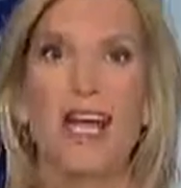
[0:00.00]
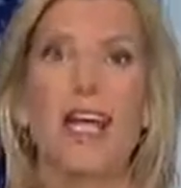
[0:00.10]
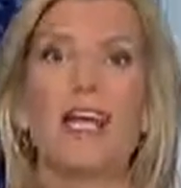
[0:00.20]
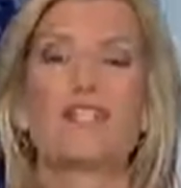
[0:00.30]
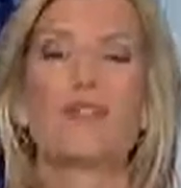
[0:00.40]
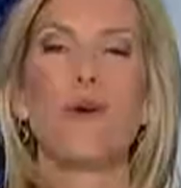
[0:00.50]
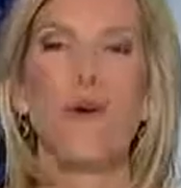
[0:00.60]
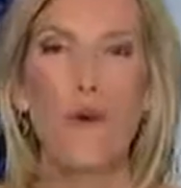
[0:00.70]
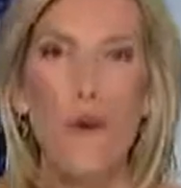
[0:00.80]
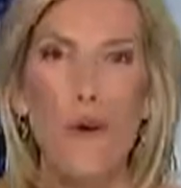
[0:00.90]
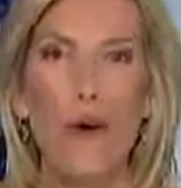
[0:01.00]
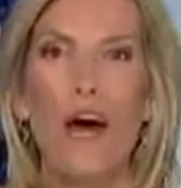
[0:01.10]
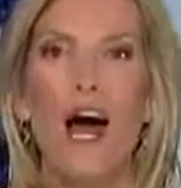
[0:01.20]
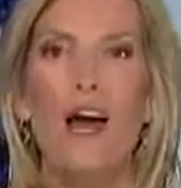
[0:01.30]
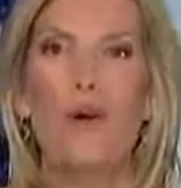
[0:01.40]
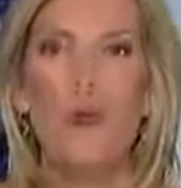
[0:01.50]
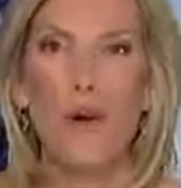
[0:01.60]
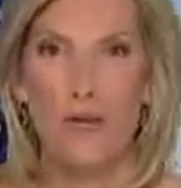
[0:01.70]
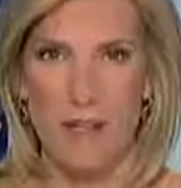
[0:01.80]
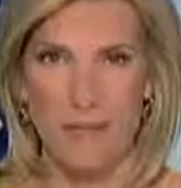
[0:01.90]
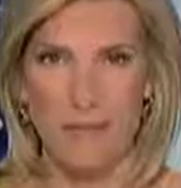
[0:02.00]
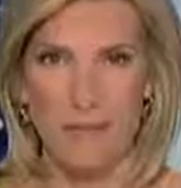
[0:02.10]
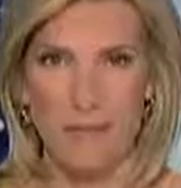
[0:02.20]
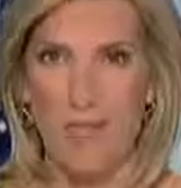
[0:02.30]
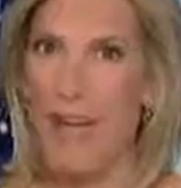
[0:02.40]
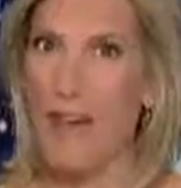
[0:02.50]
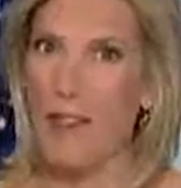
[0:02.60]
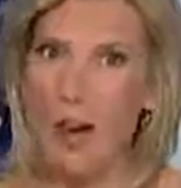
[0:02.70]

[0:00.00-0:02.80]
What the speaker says: is the war on women. Yeah, that